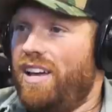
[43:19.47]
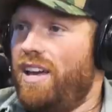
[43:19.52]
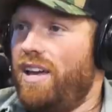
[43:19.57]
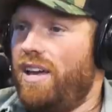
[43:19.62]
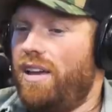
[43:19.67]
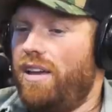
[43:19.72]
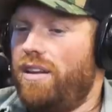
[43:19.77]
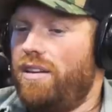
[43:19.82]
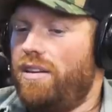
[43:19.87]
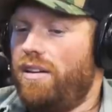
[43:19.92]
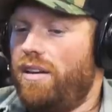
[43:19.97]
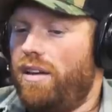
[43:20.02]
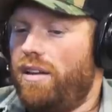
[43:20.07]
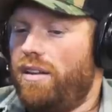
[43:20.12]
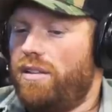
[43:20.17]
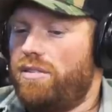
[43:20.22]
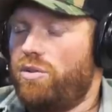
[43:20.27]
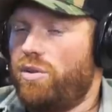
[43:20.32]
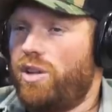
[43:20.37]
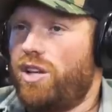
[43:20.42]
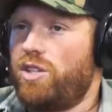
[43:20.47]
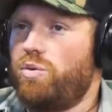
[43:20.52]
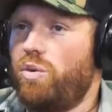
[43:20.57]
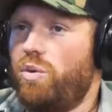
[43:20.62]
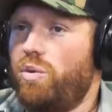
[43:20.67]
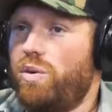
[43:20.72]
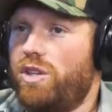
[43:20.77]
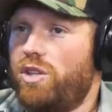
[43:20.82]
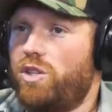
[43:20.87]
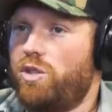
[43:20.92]
and uh, so that's
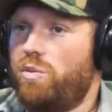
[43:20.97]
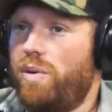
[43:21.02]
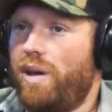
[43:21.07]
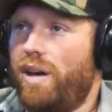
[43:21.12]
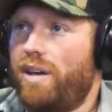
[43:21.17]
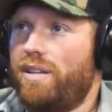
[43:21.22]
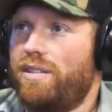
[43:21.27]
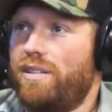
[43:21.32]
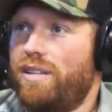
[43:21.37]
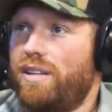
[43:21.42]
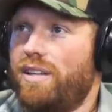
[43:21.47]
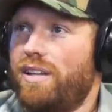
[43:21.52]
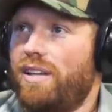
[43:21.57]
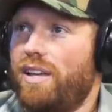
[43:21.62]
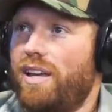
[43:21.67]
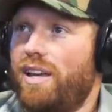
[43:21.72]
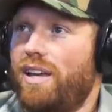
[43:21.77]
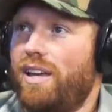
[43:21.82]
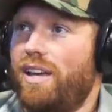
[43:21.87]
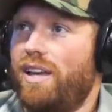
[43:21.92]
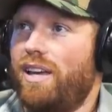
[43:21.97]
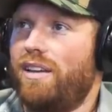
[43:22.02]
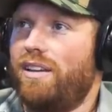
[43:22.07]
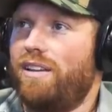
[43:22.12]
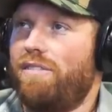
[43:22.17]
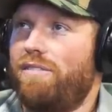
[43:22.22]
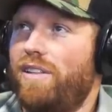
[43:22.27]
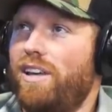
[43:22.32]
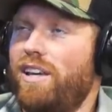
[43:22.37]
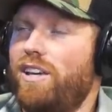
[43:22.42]
what we expect. And
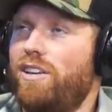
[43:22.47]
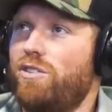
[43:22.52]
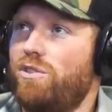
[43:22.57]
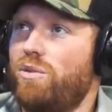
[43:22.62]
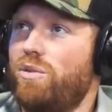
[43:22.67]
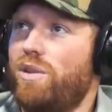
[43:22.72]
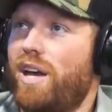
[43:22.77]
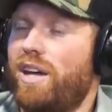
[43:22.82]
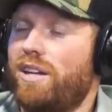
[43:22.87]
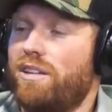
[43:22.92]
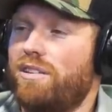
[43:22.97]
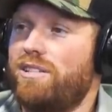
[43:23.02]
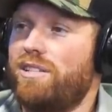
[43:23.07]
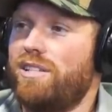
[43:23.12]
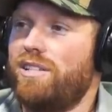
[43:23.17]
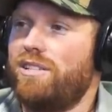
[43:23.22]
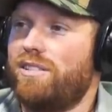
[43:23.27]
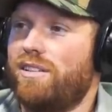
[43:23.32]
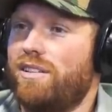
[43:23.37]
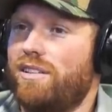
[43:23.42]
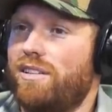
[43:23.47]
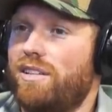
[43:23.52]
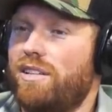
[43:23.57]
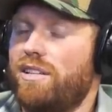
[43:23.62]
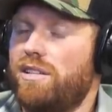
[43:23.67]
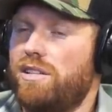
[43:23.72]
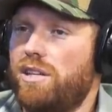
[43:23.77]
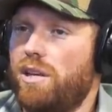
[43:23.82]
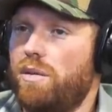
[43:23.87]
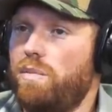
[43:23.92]
if they can do that in a season,
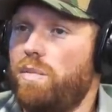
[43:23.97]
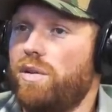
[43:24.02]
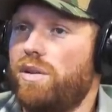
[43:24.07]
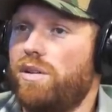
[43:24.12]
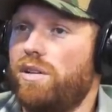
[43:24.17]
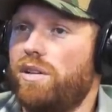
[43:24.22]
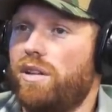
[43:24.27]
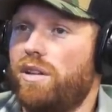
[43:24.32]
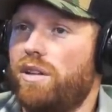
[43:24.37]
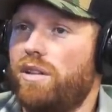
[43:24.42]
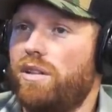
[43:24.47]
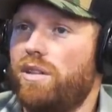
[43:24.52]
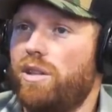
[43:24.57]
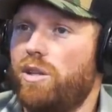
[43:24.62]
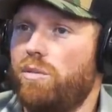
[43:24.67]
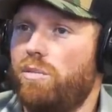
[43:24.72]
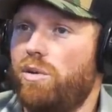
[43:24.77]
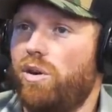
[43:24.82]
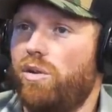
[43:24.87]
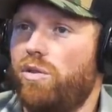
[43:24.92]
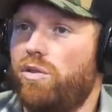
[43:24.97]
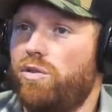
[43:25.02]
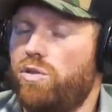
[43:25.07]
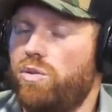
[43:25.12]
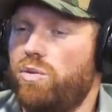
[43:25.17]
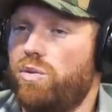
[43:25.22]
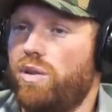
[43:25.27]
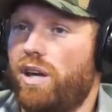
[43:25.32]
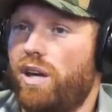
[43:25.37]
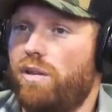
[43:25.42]
typically they'll be able to
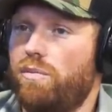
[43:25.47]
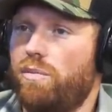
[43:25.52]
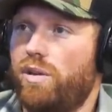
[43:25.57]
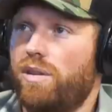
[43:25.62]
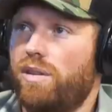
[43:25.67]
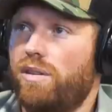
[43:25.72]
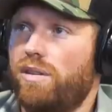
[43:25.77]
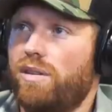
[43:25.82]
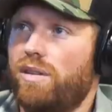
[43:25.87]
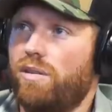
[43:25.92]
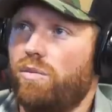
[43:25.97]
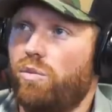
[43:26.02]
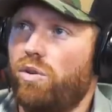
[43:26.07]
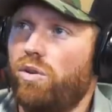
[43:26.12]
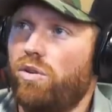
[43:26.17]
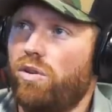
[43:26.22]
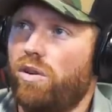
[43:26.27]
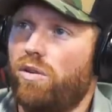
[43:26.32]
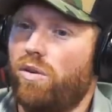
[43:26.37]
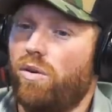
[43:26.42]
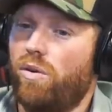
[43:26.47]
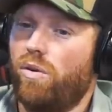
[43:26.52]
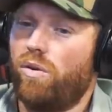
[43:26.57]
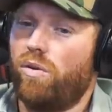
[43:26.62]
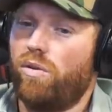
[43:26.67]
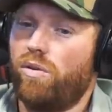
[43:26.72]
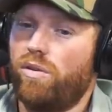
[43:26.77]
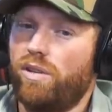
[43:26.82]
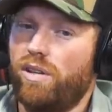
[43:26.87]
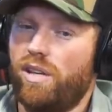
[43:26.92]
do that. But the real
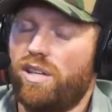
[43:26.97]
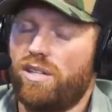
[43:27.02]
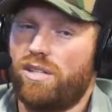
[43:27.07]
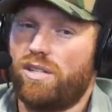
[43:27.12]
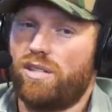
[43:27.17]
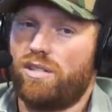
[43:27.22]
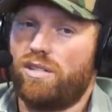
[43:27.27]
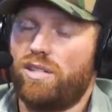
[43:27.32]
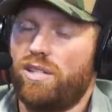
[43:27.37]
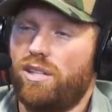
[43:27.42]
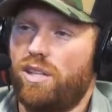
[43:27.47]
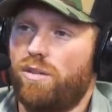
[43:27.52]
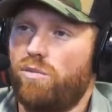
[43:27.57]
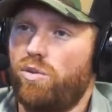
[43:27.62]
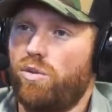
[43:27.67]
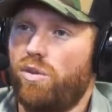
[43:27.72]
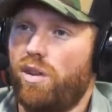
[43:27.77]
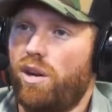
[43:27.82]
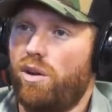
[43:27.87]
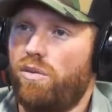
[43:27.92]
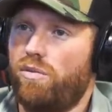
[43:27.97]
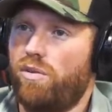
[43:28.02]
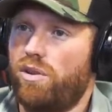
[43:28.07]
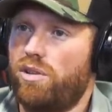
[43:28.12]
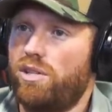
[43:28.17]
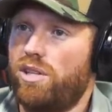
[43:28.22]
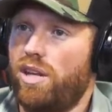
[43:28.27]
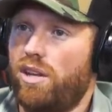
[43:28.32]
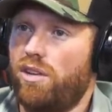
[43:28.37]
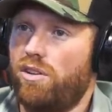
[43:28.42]
goal is to see them do that over
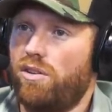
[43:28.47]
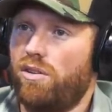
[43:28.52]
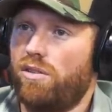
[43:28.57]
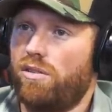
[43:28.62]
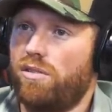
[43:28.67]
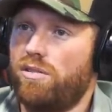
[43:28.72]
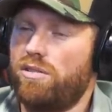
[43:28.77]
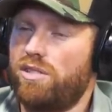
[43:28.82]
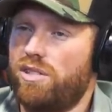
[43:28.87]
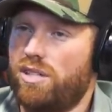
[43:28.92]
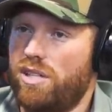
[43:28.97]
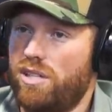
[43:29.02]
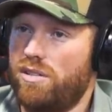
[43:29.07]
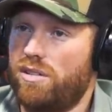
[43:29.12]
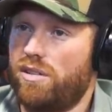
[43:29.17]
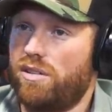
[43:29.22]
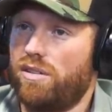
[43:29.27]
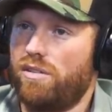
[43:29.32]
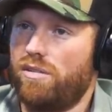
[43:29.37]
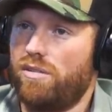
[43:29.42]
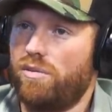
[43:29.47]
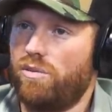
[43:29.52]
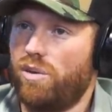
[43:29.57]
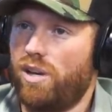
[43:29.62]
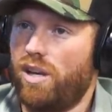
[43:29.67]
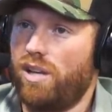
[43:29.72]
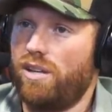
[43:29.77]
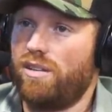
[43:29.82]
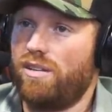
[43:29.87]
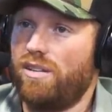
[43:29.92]
a 10 year season,
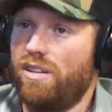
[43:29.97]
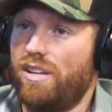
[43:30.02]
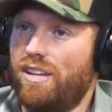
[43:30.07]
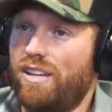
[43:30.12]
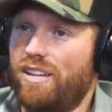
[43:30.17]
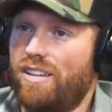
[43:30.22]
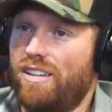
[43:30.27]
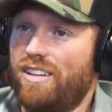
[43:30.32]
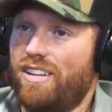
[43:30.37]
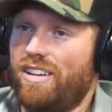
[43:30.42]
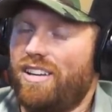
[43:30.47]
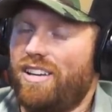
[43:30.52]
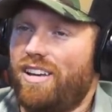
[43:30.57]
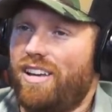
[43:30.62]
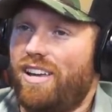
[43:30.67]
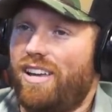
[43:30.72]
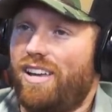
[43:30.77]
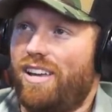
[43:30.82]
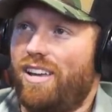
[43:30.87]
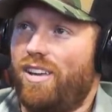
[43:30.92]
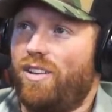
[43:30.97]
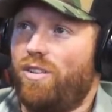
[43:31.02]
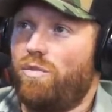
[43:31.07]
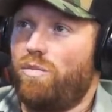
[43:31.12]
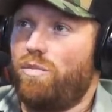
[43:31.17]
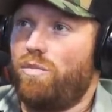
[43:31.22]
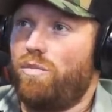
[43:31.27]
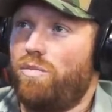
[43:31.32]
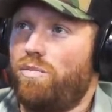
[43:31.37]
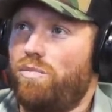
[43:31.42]
right? Mm-hmm.
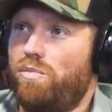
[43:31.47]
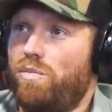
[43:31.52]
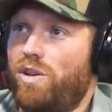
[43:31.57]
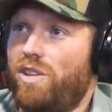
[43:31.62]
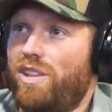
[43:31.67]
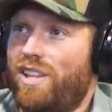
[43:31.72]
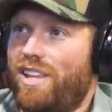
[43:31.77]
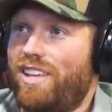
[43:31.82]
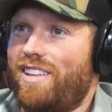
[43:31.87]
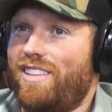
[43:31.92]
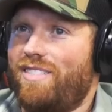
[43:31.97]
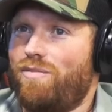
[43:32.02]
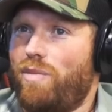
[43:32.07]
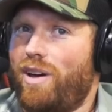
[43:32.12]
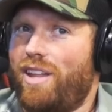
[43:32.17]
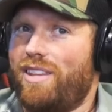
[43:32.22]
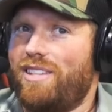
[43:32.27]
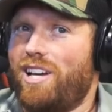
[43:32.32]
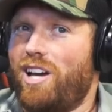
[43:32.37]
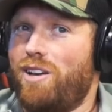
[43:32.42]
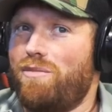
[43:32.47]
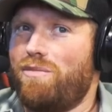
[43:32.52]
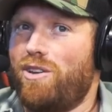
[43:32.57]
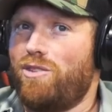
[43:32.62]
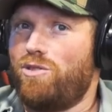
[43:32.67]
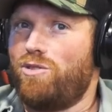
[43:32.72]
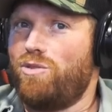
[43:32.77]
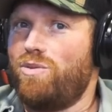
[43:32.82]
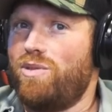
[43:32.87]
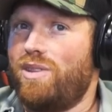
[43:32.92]
And, but they, by the time
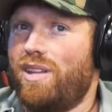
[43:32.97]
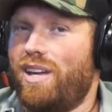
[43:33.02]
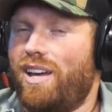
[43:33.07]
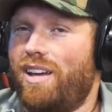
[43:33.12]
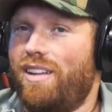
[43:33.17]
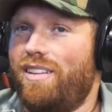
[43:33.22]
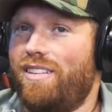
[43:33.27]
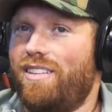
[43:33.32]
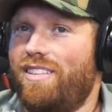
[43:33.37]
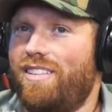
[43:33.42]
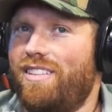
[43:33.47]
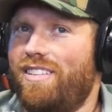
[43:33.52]
they do that